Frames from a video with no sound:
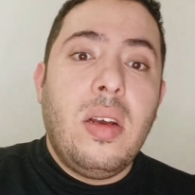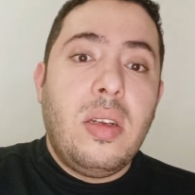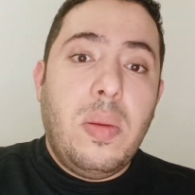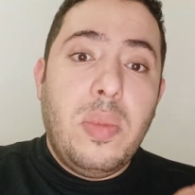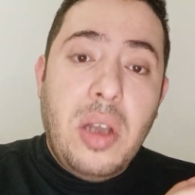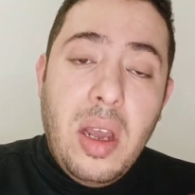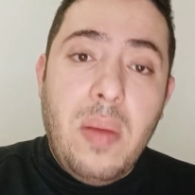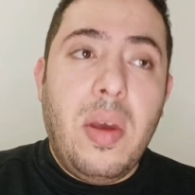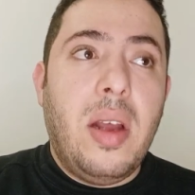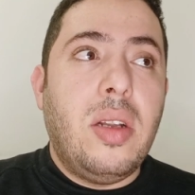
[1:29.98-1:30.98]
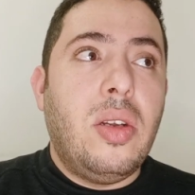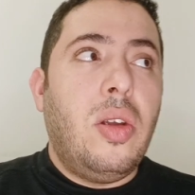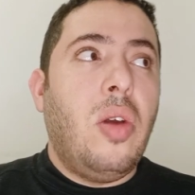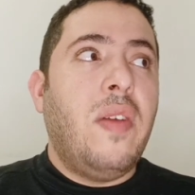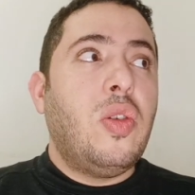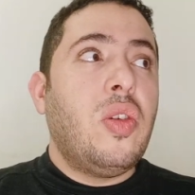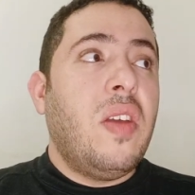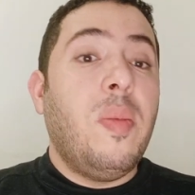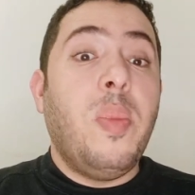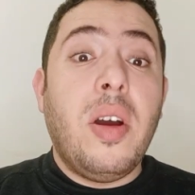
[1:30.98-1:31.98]
some time and you have to
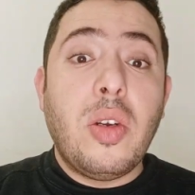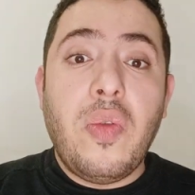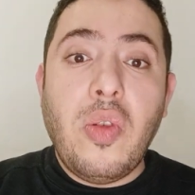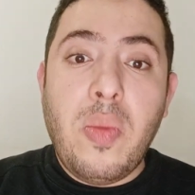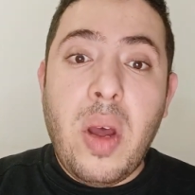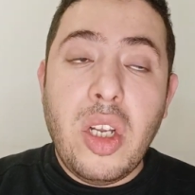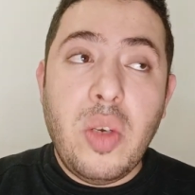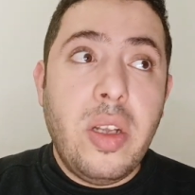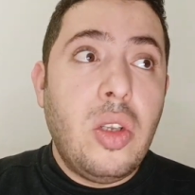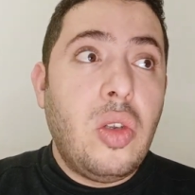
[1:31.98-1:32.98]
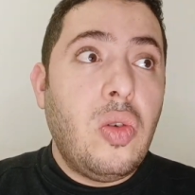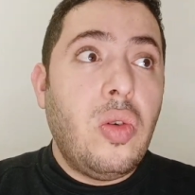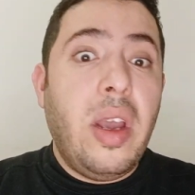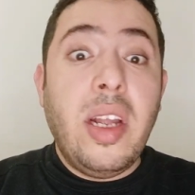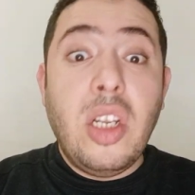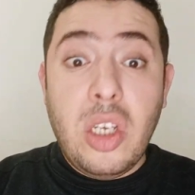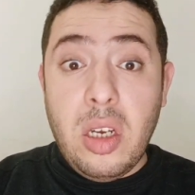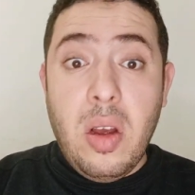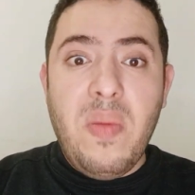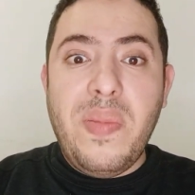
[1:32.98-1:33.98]
give a part of your management to
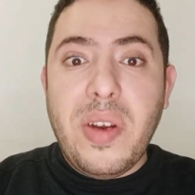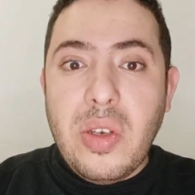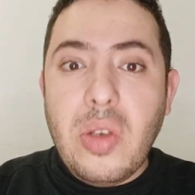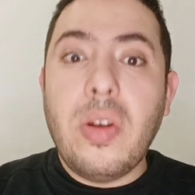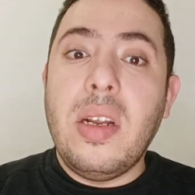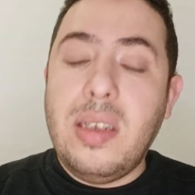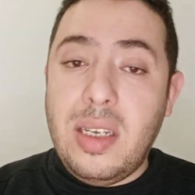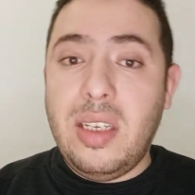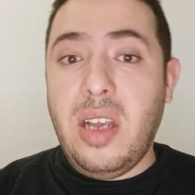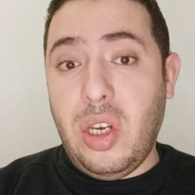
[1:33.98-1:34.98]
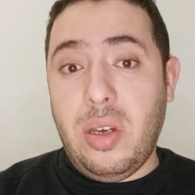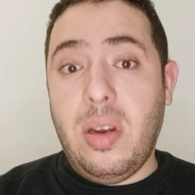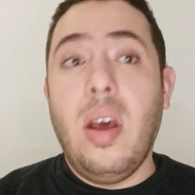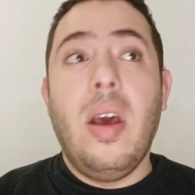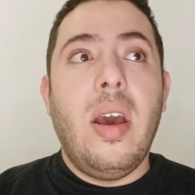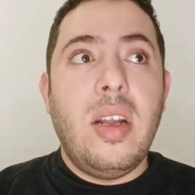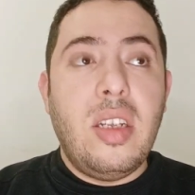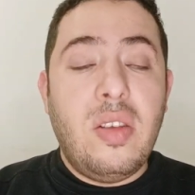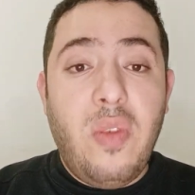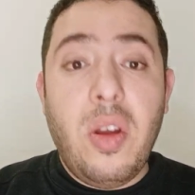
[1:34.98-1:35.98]
each person in the station. It
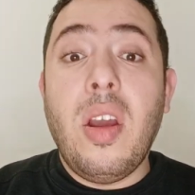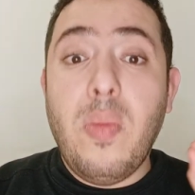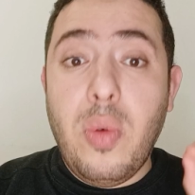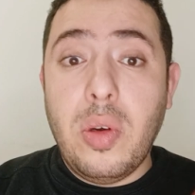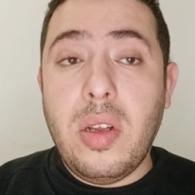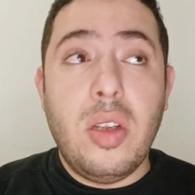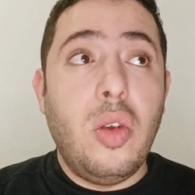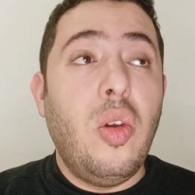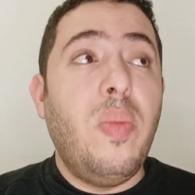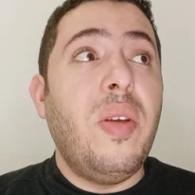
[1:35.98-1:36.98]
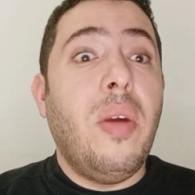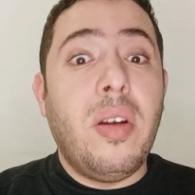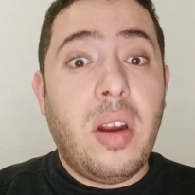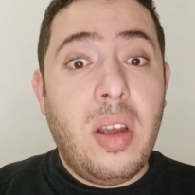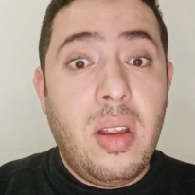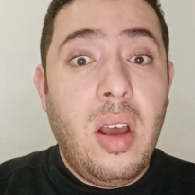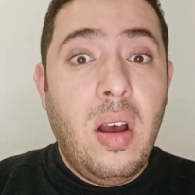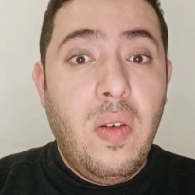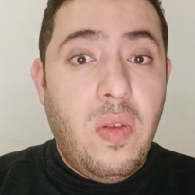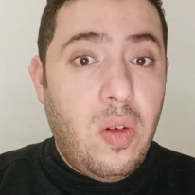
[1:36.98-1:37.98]
is very important. You will be marked
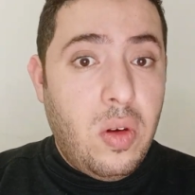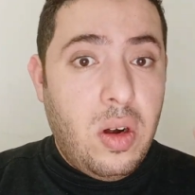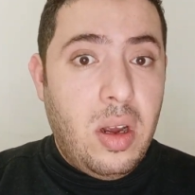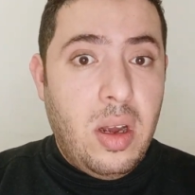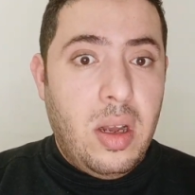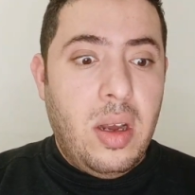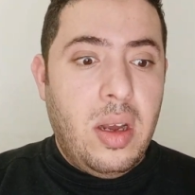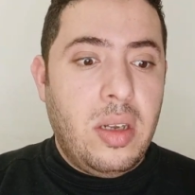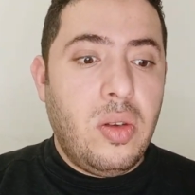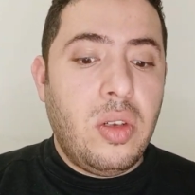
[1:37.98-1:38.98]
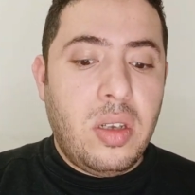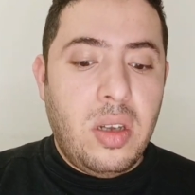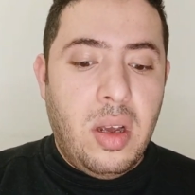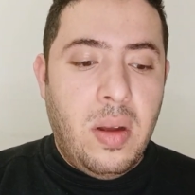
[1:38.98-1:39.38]
for those